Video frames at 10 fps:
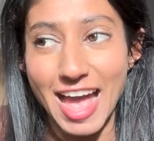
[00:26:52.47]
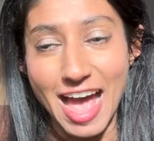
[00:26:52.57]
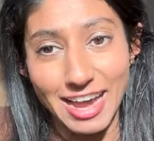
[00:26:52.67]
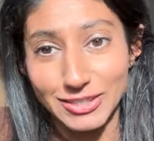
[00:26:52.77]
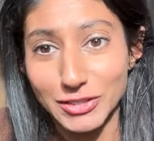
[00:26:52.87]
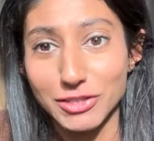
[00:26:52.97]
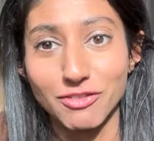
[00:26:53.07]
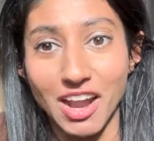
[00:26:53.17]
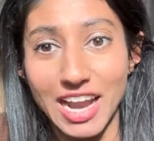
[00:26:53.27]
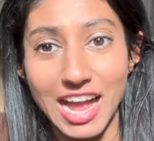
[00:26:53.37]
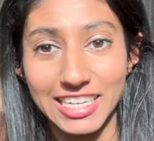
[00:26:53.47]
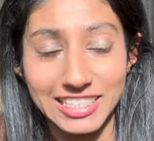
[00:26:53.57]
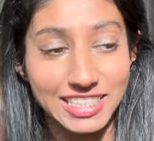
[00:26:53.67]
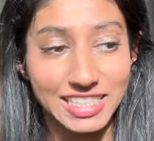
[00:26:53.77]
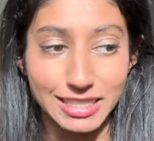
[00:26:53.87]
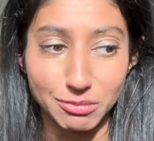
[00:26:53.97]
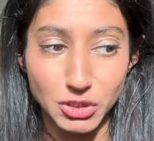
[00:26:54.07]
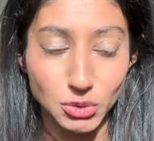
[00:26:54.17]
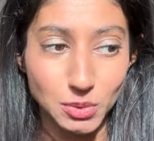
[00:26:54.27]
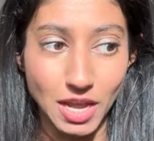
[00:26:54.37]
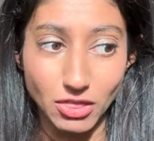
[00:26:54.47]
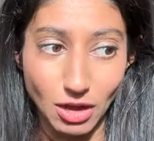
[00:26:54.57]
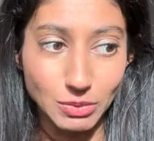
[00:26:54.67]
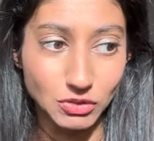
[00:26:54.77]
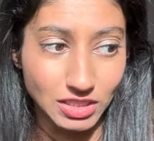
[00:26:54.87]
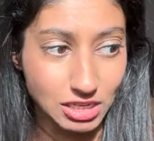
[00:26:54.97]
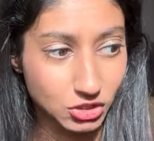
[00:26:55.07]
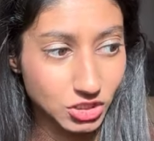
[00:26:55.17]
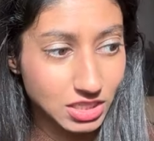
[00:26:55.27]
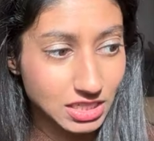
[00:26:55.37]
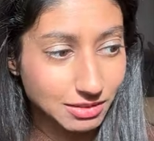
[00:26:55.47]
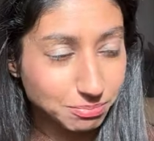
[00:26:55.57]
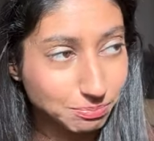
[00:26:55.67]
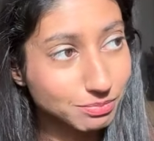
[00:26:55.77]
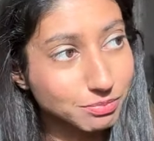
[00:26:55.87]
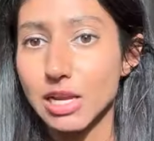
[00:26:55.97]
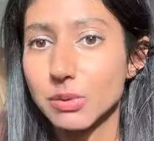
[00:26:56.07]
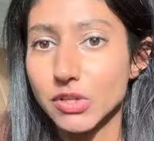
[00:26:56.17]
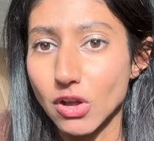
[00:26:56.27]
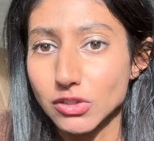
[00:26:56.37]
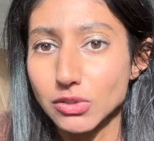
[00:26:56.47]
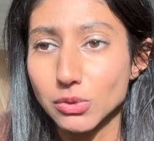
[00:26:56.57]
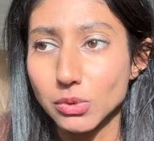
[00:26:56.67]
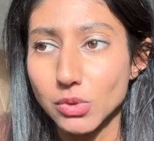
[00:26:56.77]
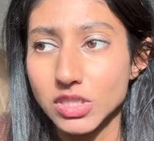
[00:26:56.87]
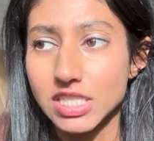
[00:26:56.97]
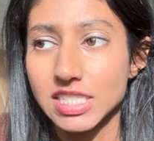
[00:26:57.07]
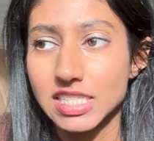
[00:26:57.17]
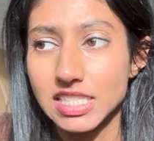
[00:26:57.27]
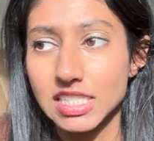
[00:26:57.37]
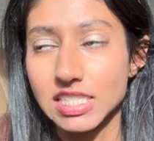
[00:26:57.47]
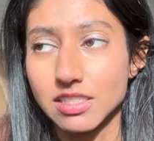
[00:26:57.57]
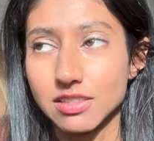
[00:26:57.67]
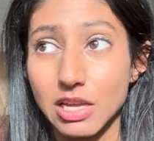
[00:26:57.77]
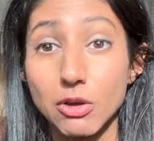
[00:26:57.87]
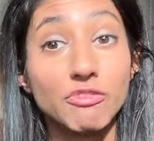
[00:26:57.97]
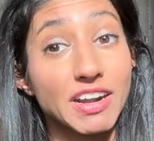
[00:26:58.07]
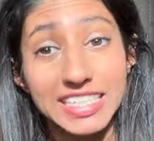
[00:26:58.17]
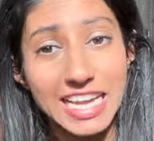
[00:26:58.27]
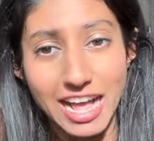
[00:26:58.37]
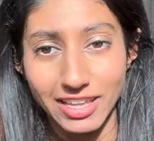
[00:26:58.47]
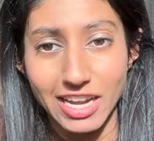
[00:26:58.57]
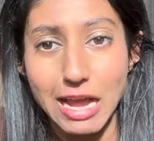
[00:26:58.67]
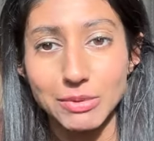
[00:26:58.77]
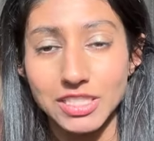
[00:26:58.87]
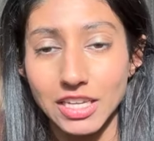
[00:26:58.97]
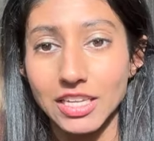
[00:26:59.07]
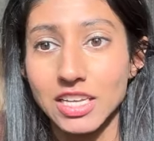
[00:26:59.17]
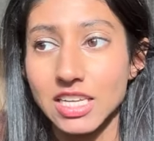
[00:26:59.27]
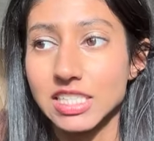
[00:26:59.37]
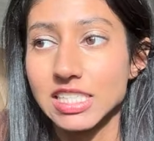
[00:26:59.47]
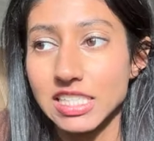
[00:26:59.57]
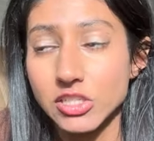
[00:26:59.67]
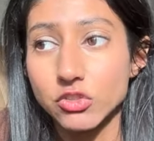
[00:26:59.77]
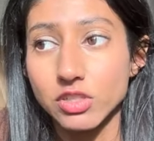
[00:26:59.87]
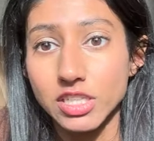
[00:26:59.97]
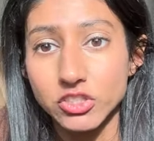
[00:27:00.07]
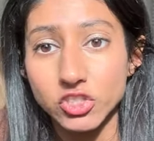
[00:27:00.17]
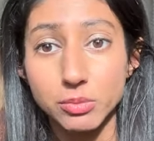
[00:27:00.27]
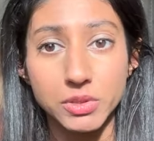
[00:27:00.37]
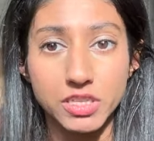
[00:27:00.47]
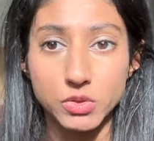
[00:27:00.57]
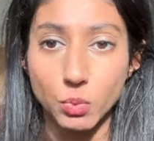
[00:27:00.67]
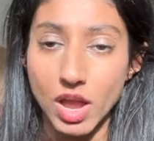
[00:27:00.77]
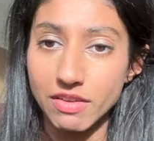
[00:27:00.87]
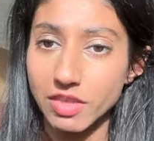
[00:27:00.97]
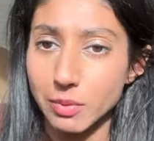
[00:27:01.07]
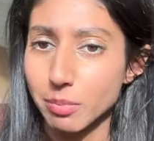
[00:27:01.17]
actors in very high esteem, which I thought was really interesting. It was also cool to see, very telling, I would say, to see his relationship with his wife. They were